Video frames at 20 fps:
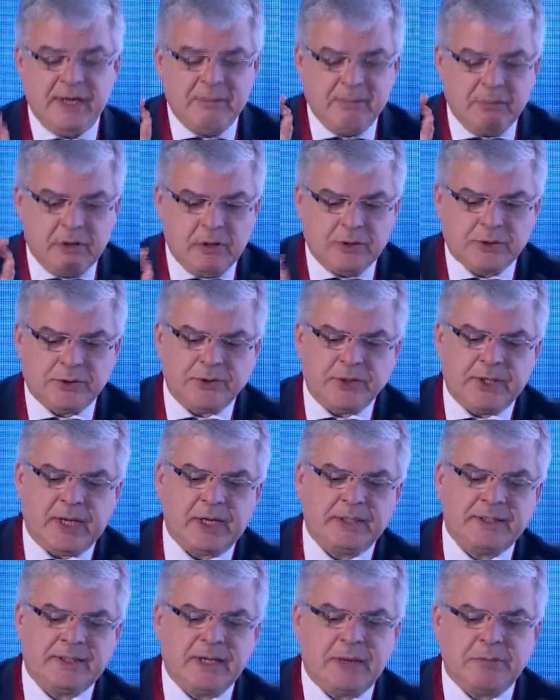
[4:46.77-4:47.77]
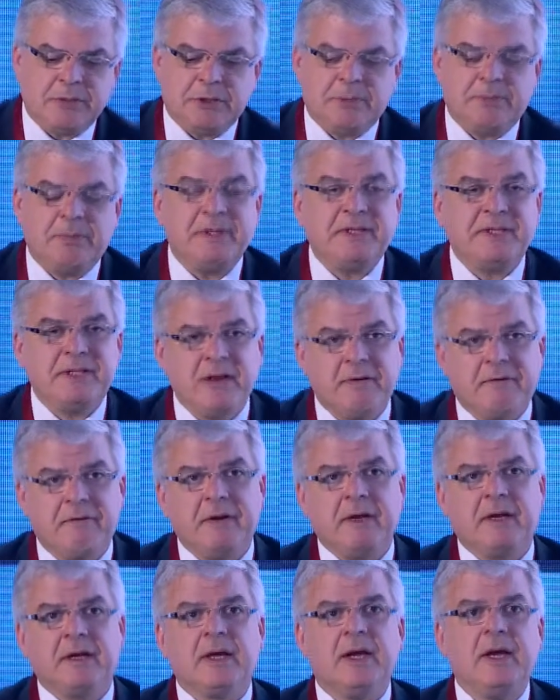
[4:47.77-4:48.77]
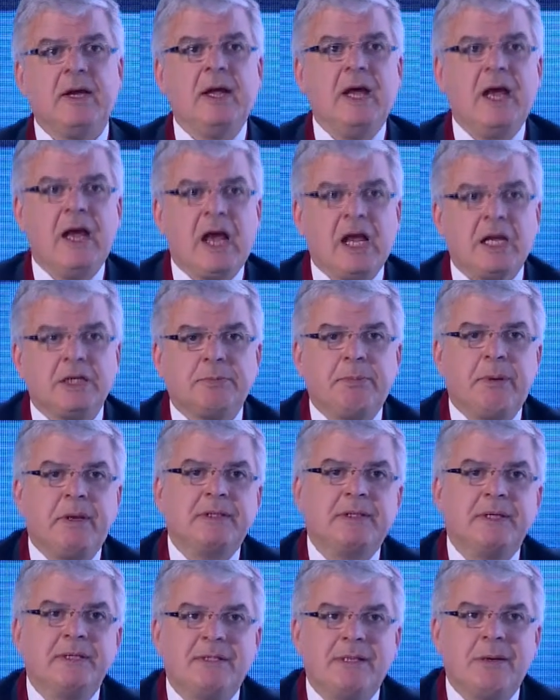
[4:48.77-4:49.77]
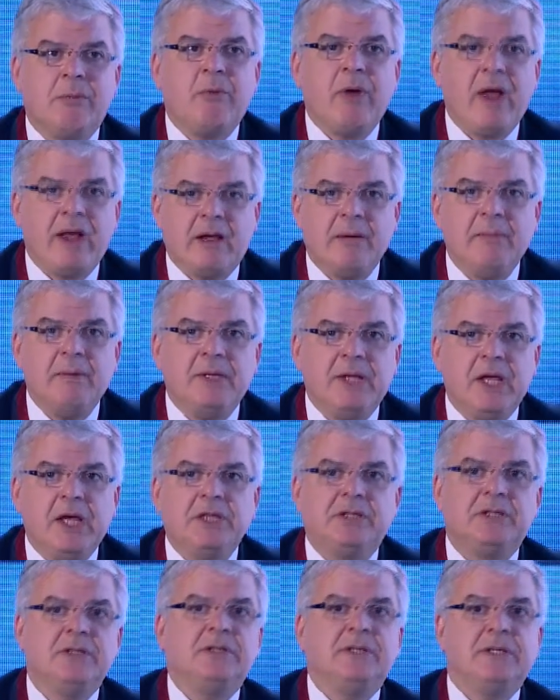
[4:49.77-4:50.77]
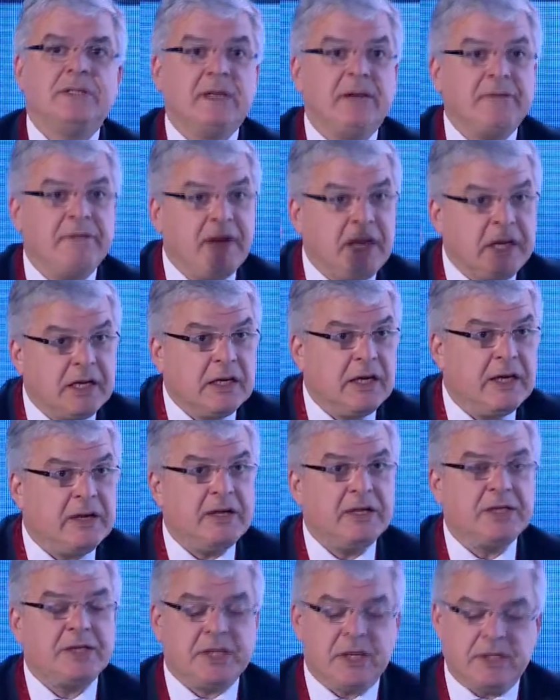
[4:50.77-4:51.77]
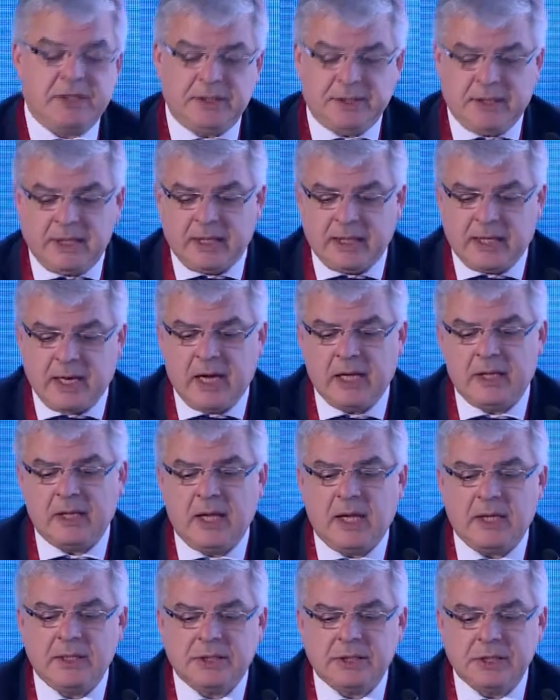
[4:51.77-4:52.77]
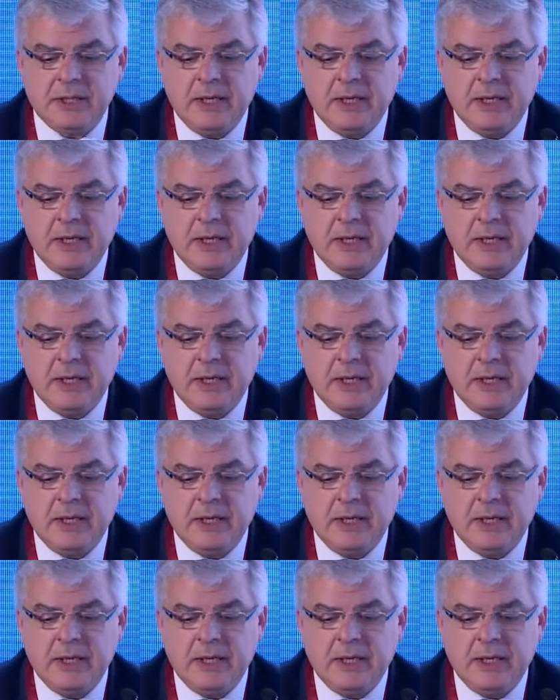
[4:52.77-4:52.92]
but also there are some specific aspects and some recommendations that are very clearly stated in the guidelines.